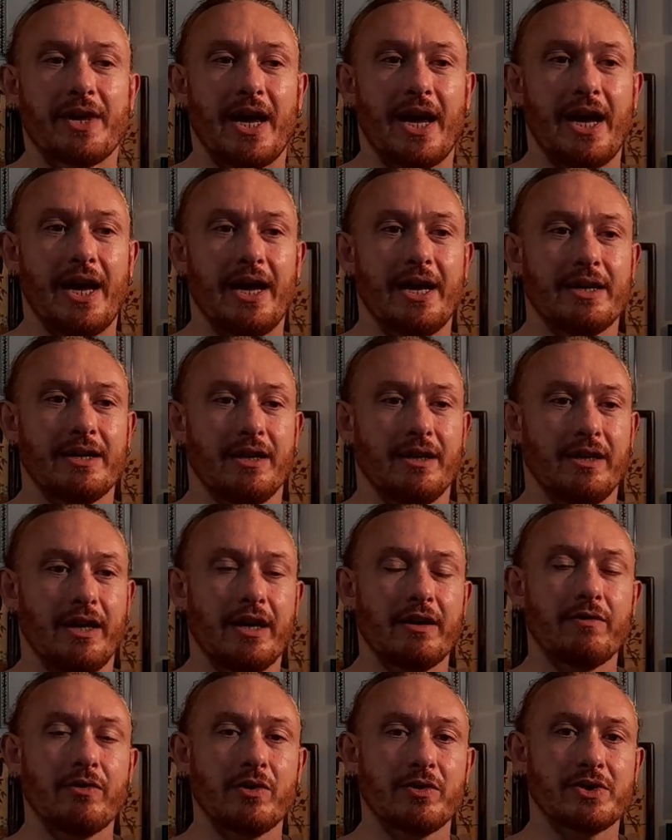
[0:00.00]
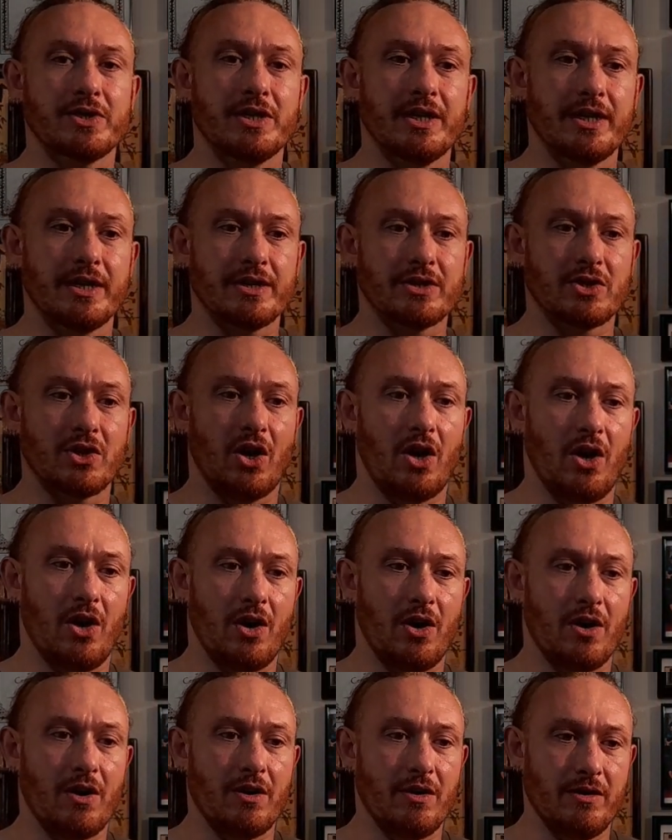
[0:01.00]
And a lot of those things
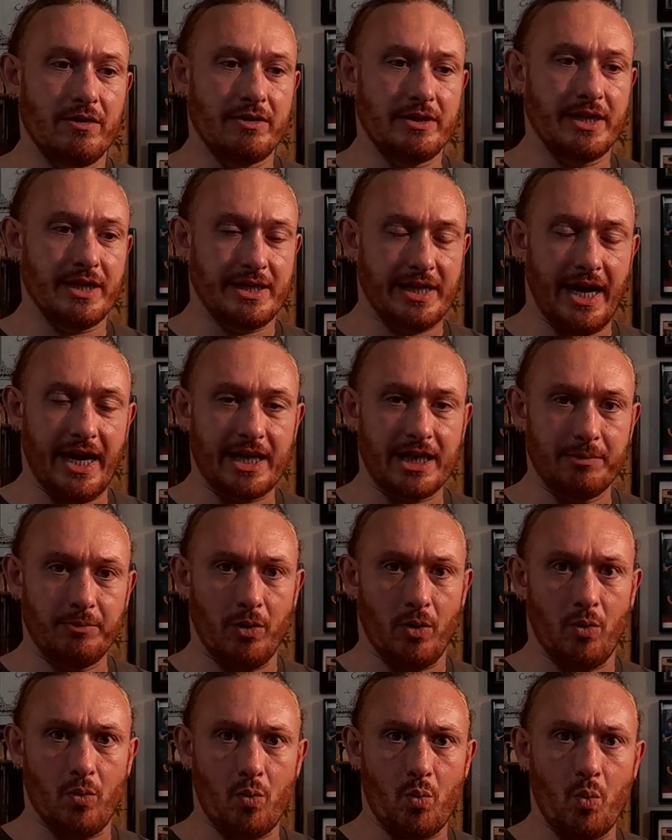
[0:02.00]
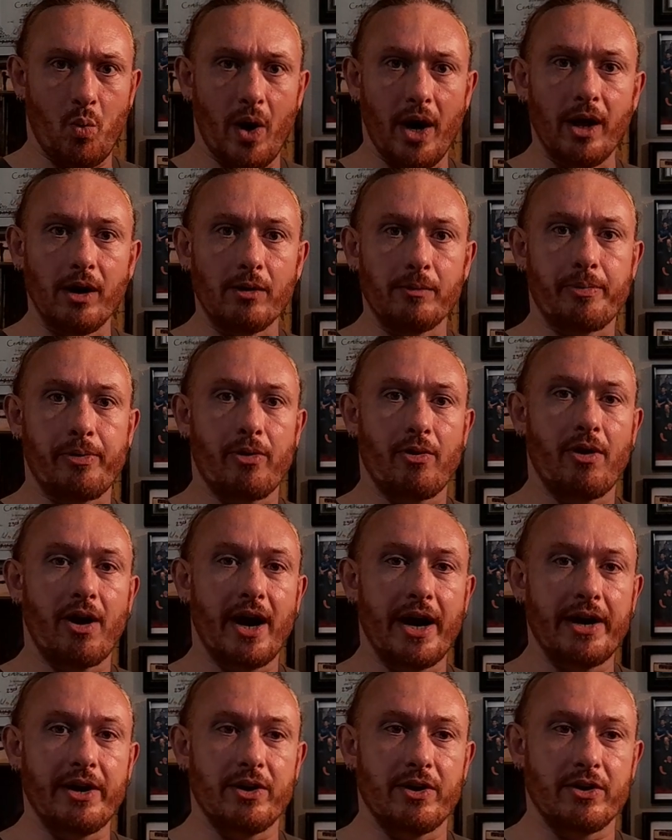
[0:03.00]
are detectable well
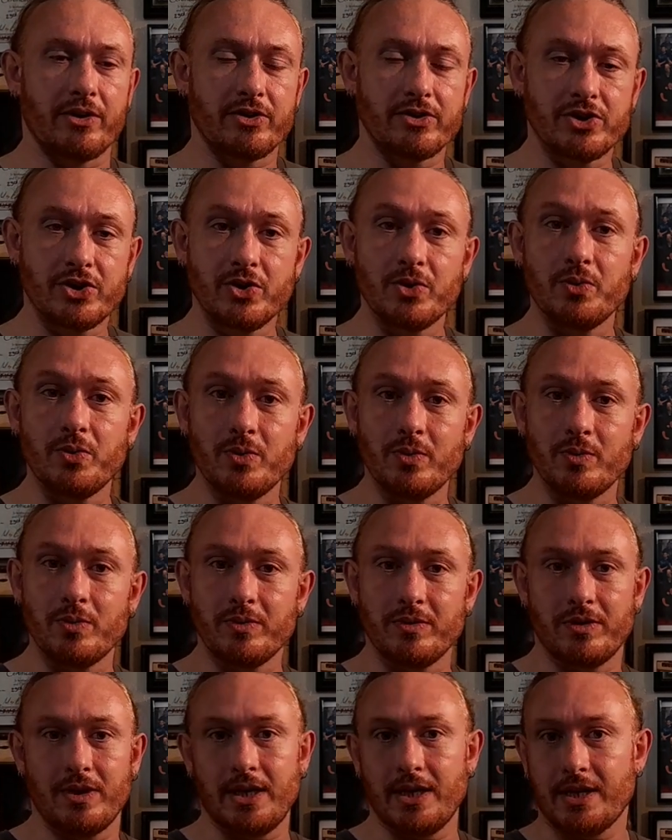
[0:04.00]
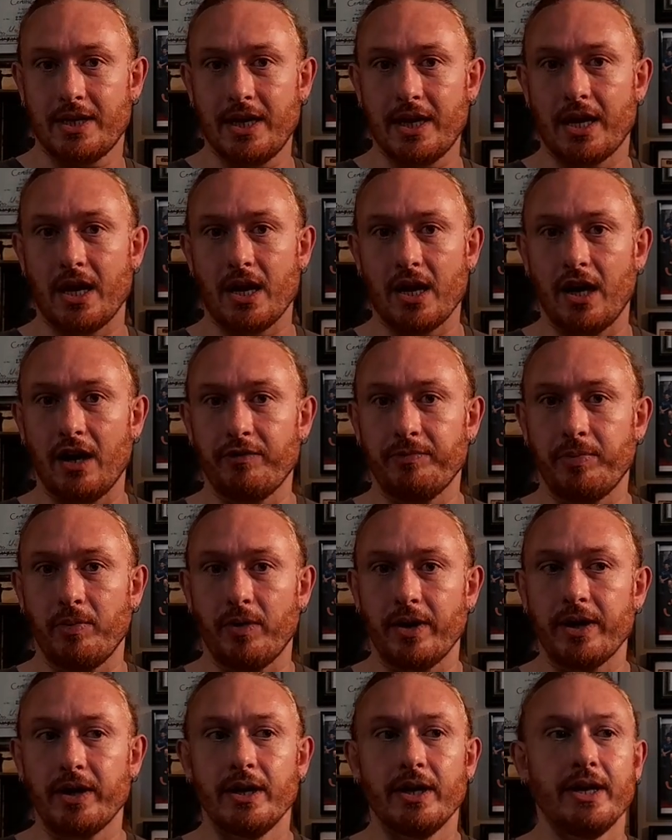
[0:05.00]
prior to the kicking off
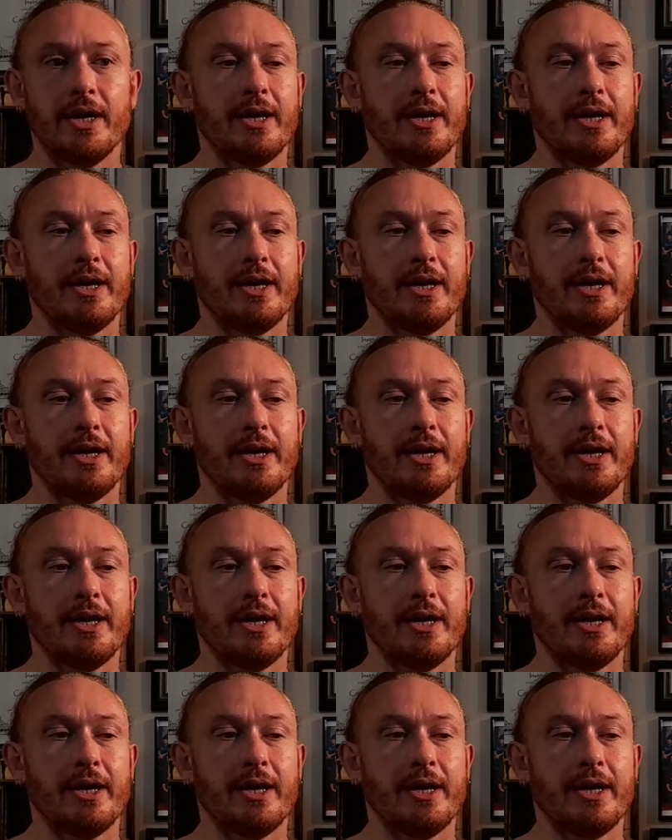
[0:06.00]
point.